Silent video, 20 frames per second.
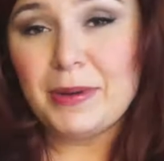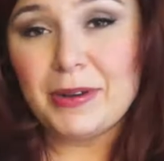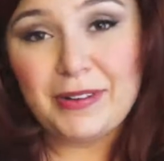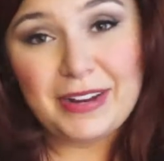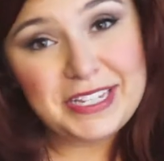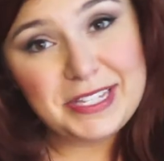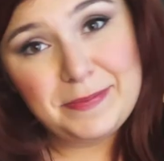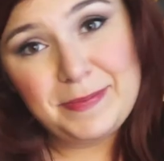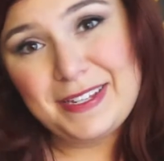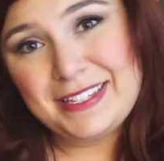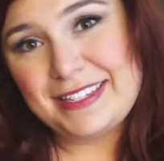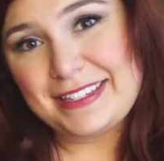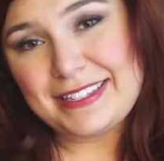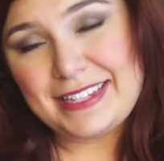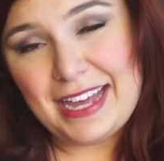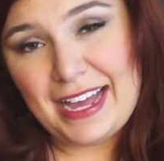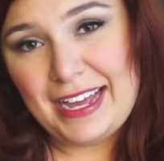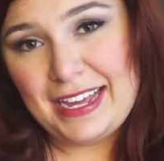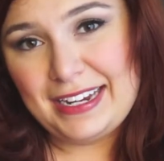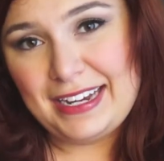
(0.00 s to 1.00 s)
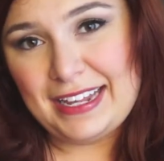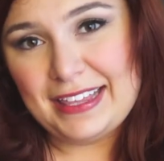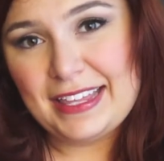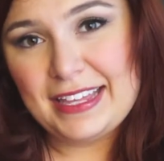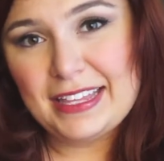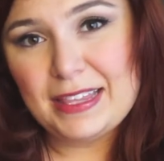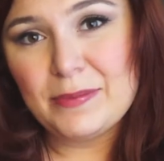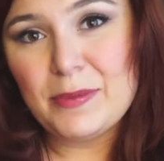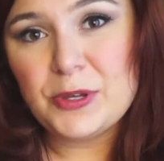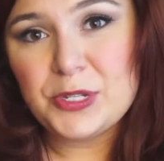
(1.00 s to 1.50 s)
But recipes aside, I
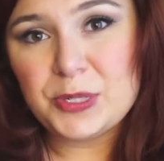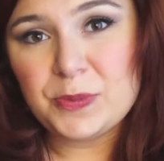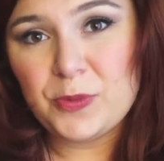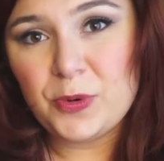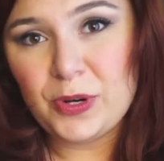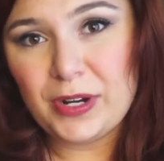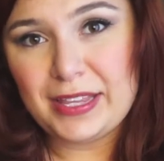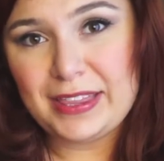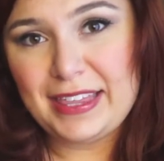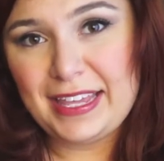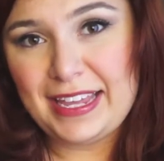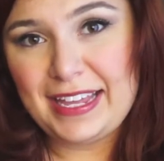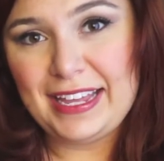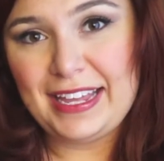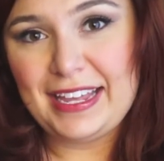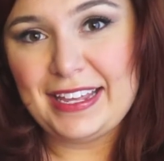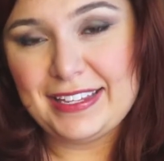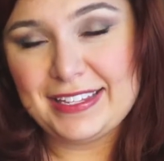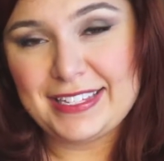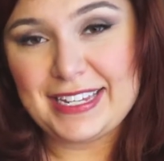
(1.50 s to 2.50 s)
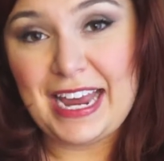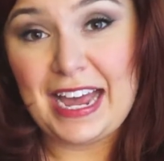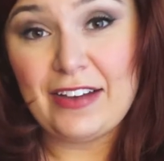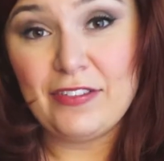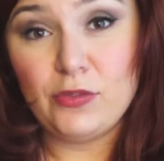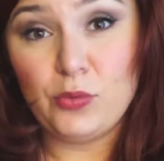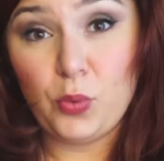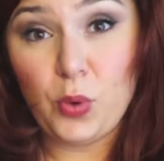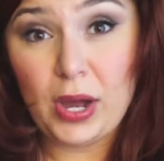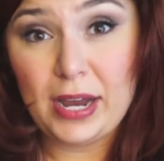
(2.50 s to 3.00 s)
think the most important thing is to
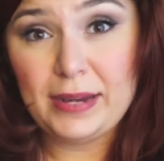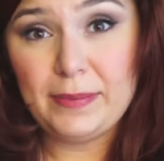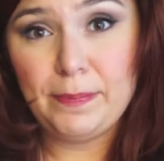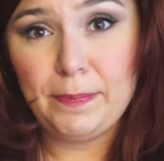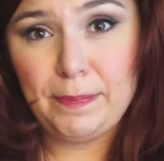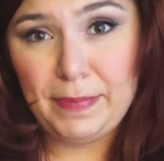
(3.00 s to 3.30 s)
have one